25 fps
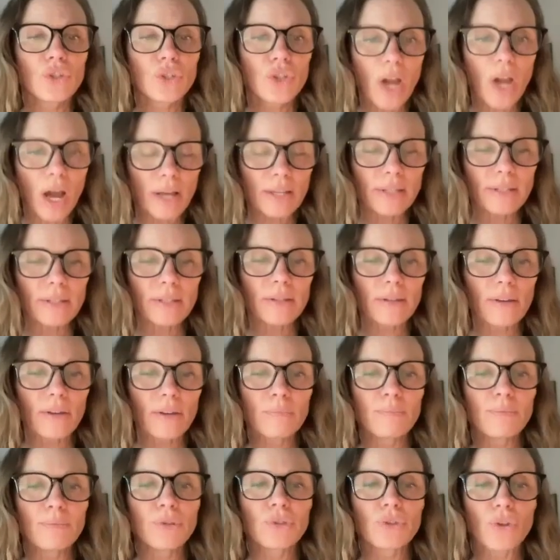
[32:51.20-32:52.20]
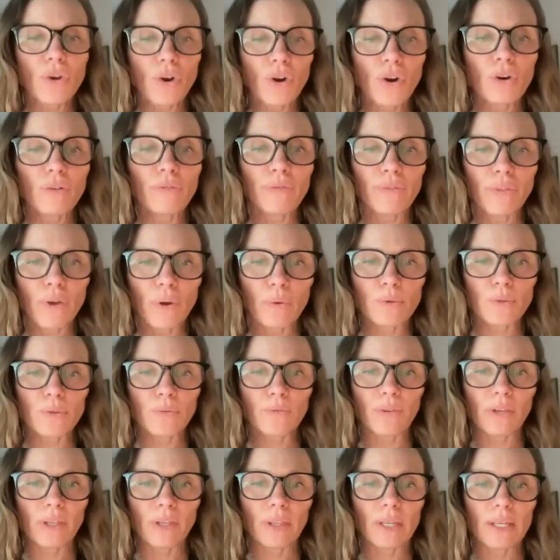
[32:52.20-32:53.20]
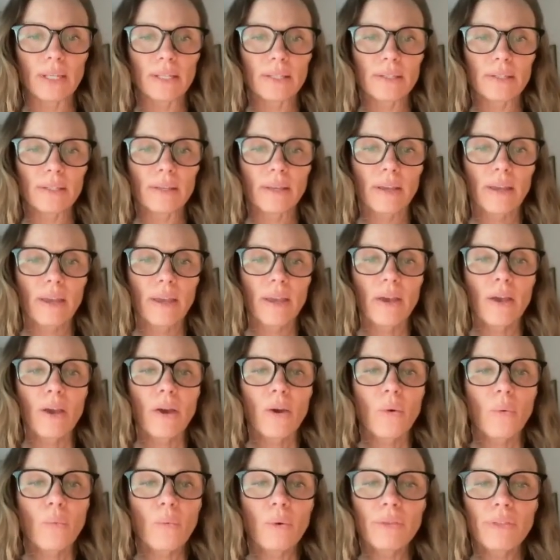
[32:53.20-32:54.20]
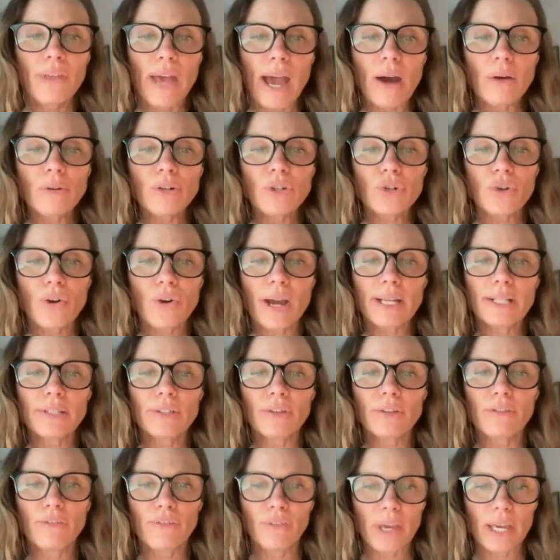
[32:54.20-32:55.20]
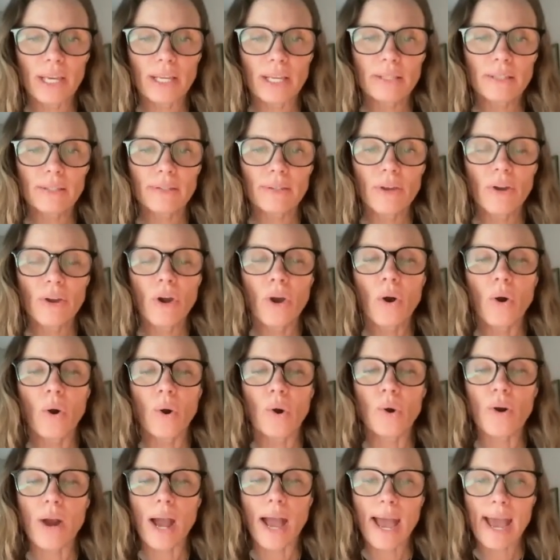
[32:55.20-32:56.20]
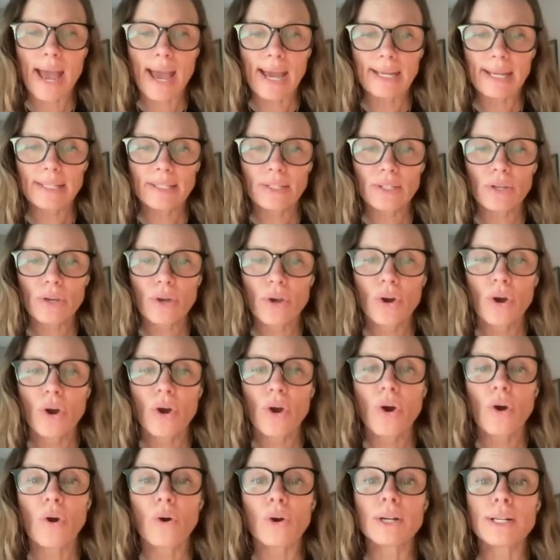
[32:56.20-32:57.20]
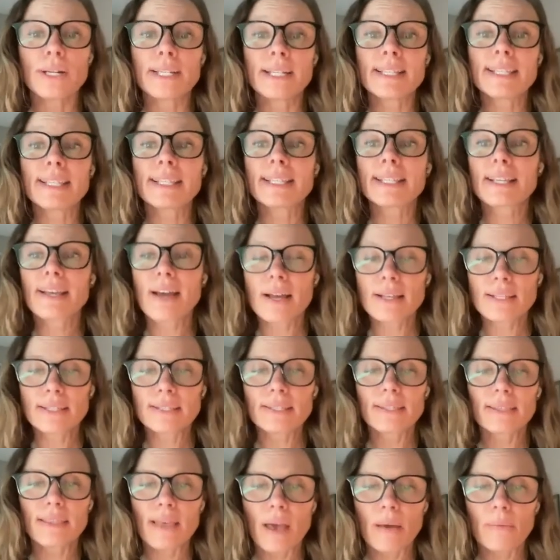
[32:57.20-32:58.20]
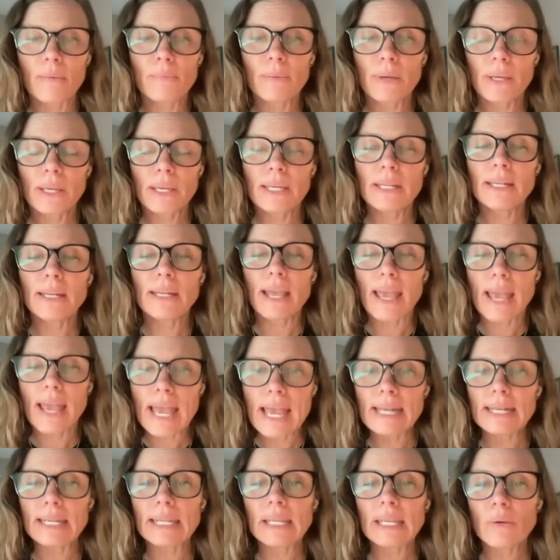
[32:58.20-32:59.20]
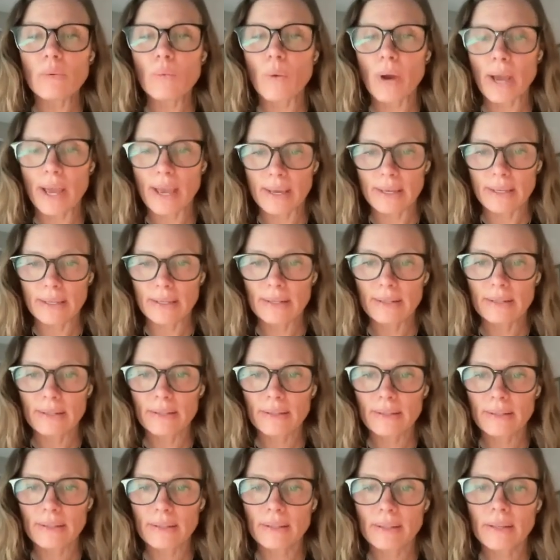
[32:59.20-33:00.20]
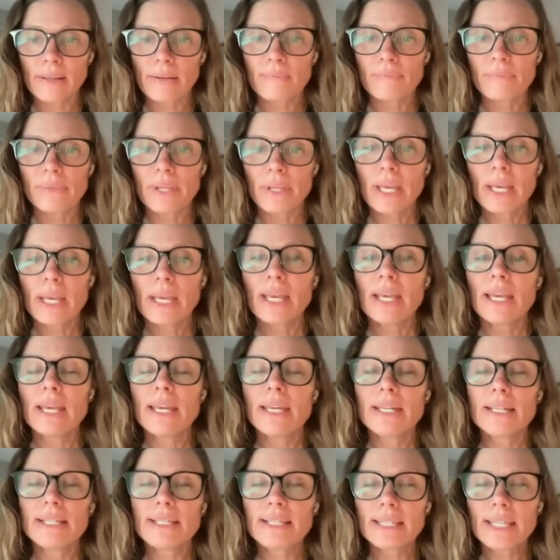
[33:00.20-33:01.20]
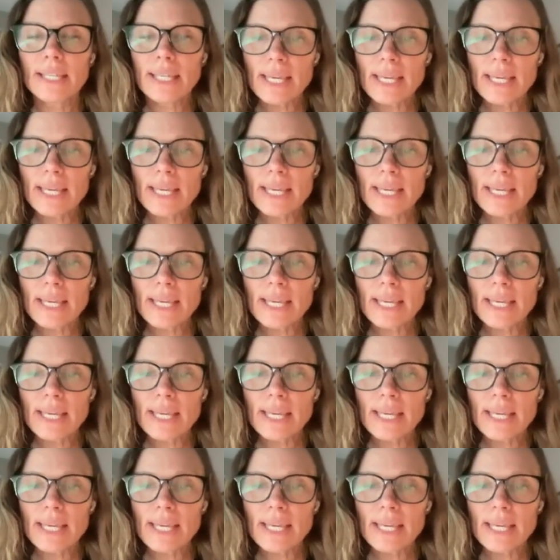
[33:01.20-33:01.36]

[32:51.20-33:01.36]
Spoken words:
to just observe those feelings without trying to fix or act or discuss them in any way. It